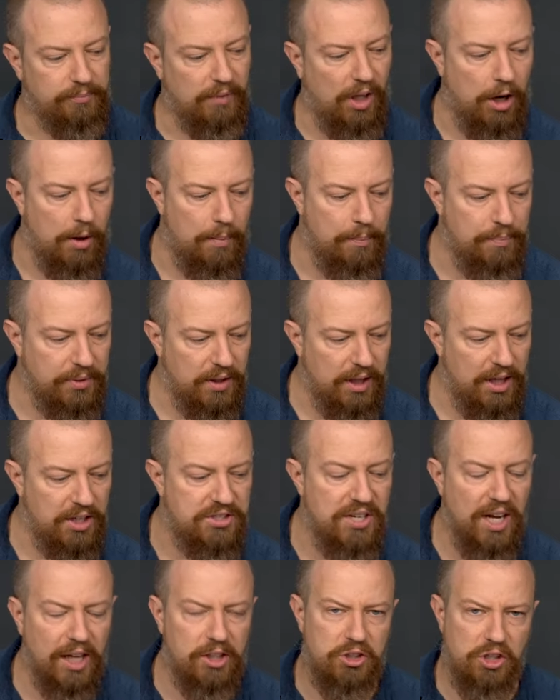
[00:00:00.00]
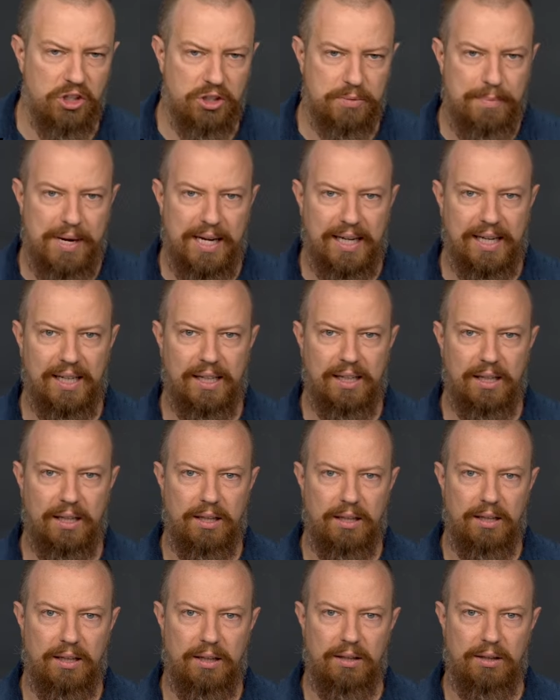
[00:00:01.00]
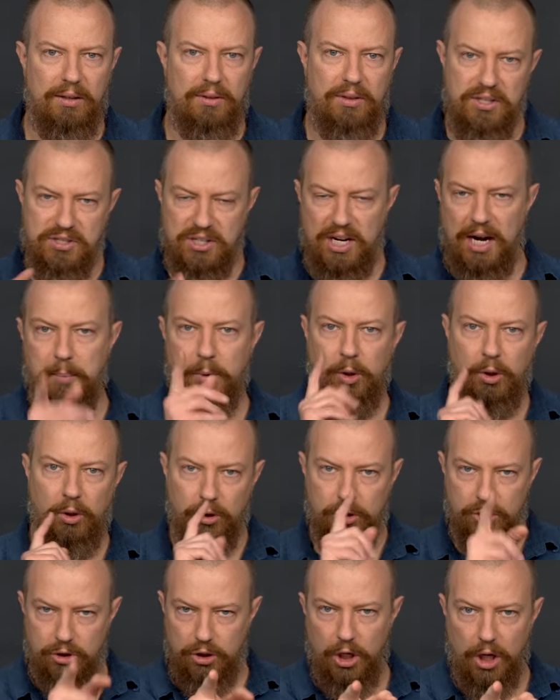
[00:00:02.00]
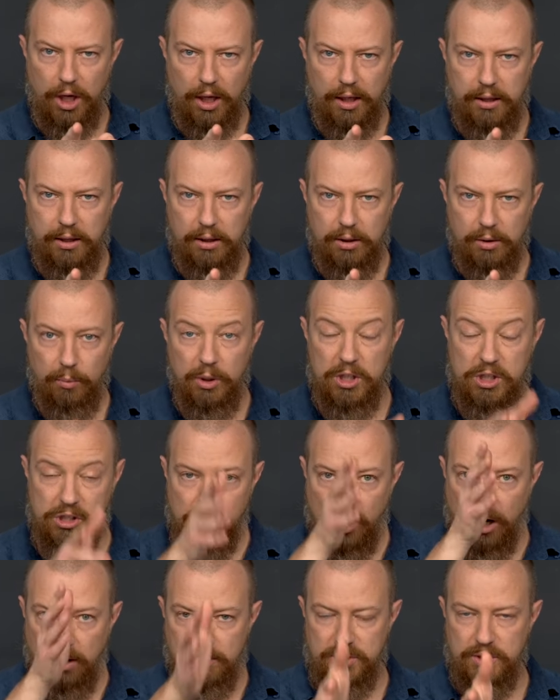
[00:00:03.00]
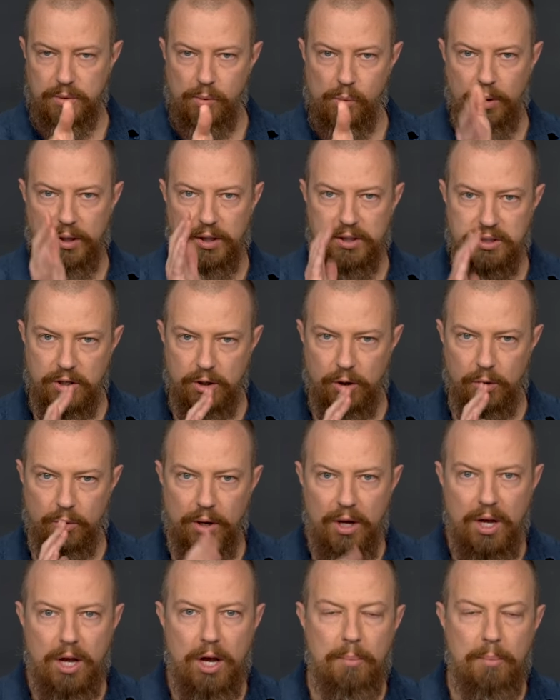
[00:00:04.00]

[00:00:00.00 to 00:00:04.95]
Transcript: Um, it's not just making this camera look good, which obviously we want to do,